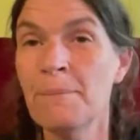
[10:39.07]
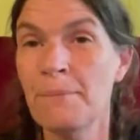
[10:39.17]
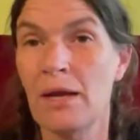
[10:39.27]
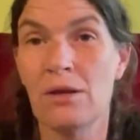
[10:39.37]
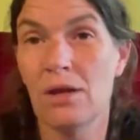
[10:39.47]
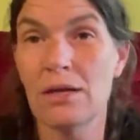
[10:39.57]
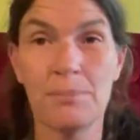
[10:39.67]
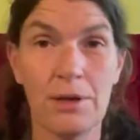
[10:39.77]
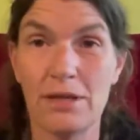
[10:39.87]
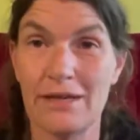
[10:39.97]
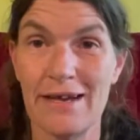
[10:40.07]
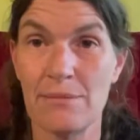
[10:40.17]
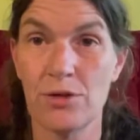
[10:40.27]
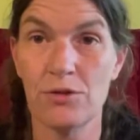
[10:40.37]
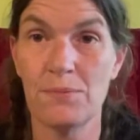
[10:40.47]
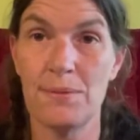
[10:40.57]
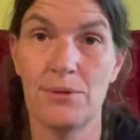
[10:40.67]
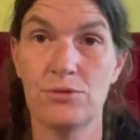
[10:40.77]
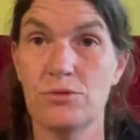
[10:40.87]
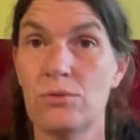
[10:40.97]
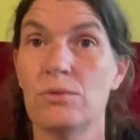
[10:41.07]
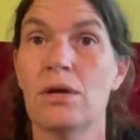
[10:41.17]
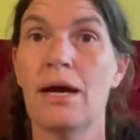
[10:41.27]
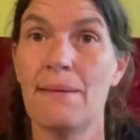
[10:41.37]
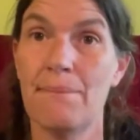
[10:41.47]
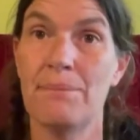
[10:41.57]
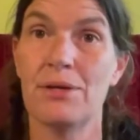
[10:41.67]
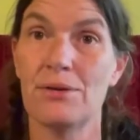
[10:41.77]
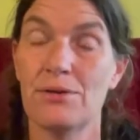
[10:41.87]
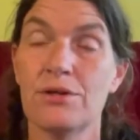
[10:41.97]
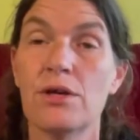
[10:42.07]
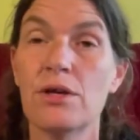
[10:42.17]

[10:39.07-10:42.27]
A lot of polyamorous people do not build